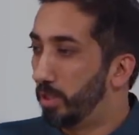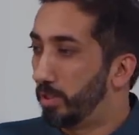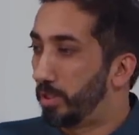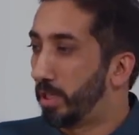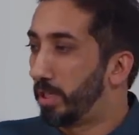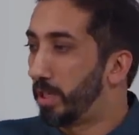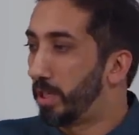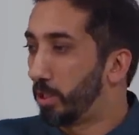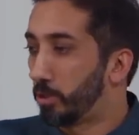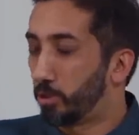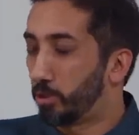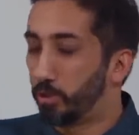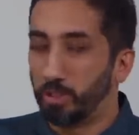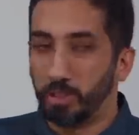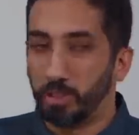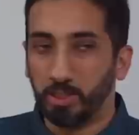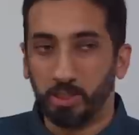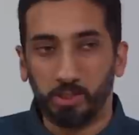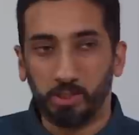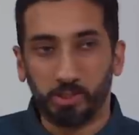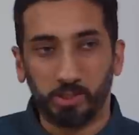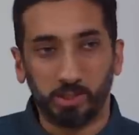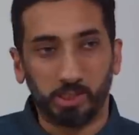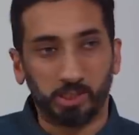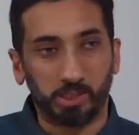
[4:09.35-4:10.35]
That actually
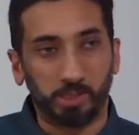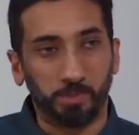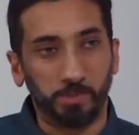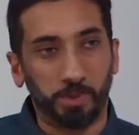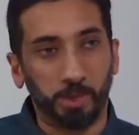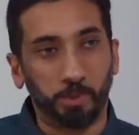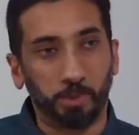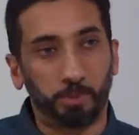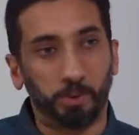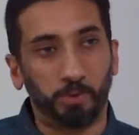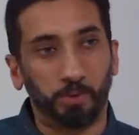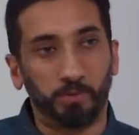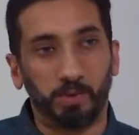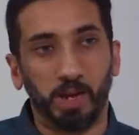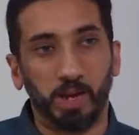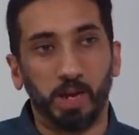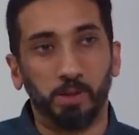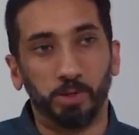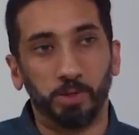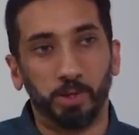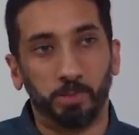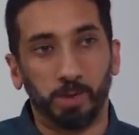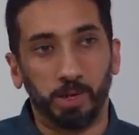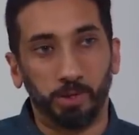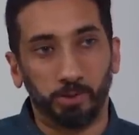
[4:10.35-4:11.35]
teaches us something
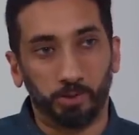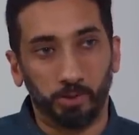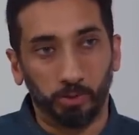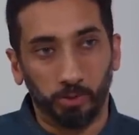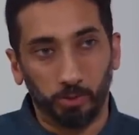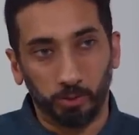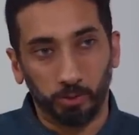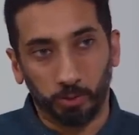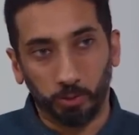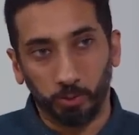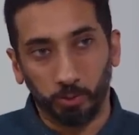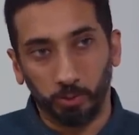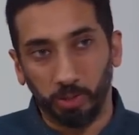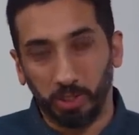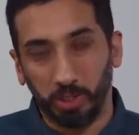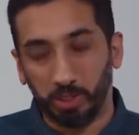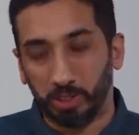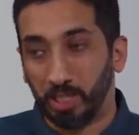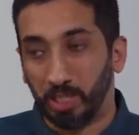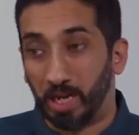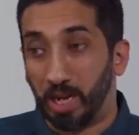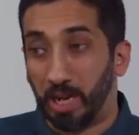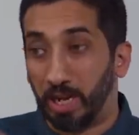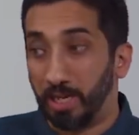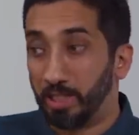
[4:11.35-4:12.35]
profound about those who
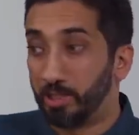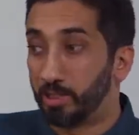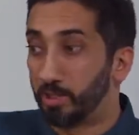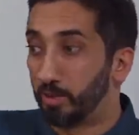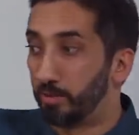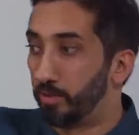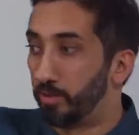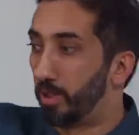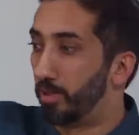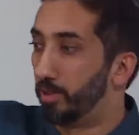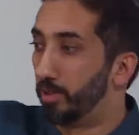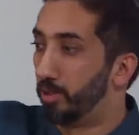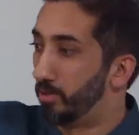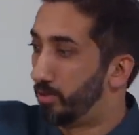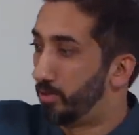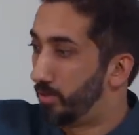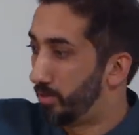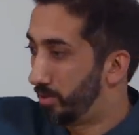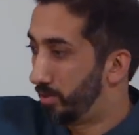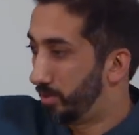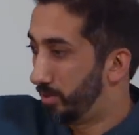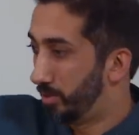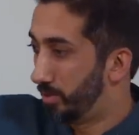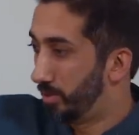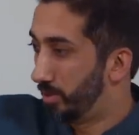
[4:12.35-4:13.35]
reach the heights of
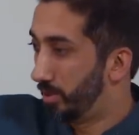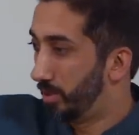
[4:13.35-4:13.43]
knowledge.